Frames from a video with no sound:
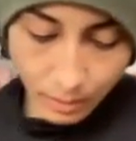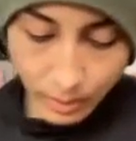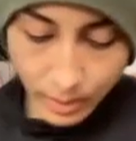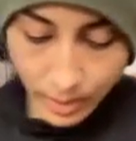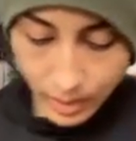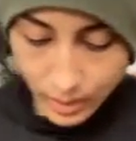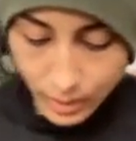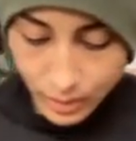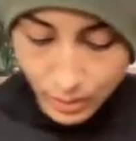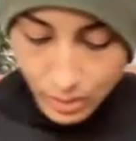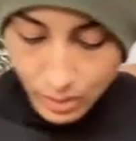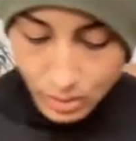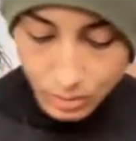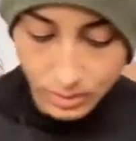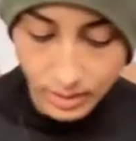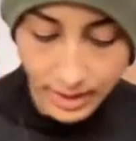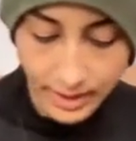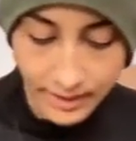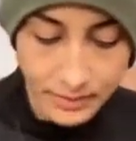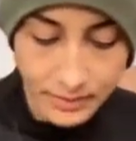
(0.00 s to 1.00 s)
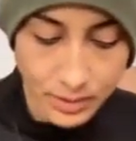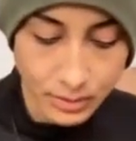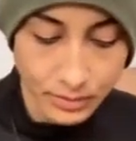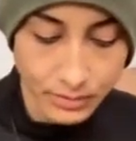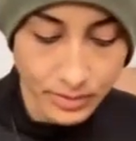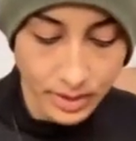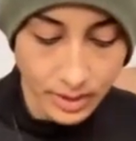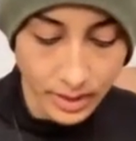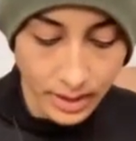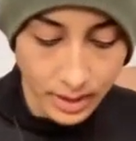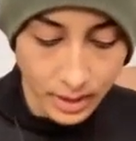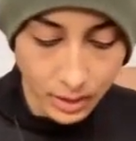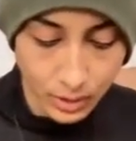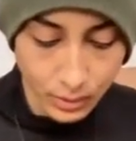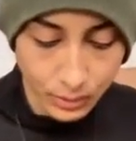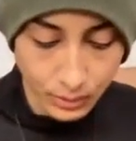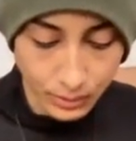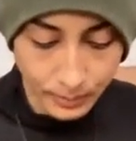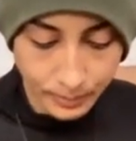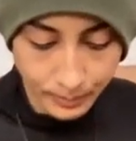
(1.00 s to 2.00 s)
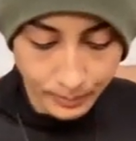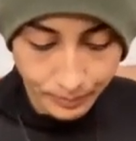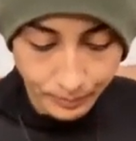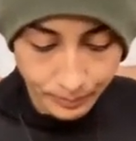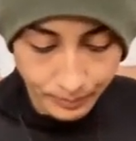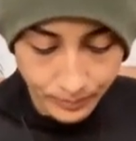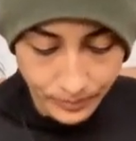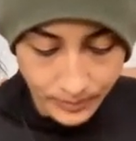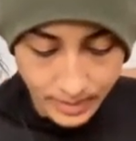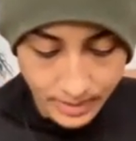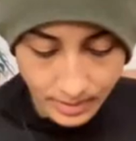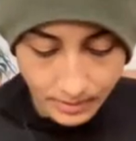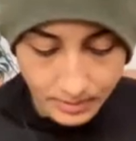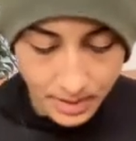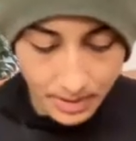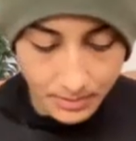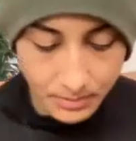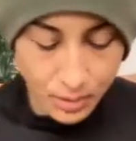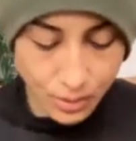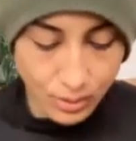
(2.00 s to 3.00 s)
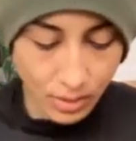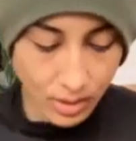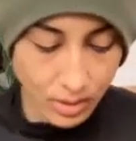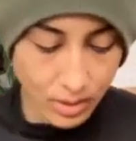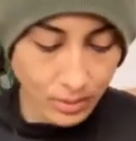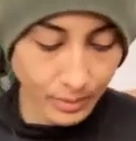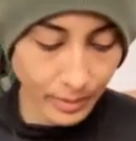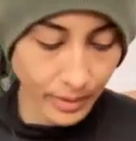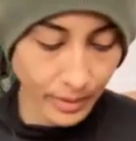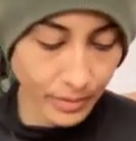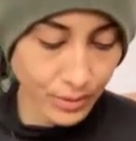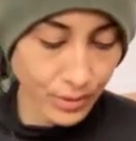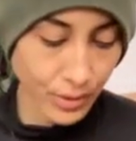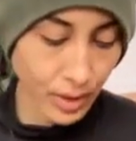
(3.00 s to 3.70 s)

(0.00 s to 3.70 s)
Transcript: Where in your own life do you feel like you sometimes struggle with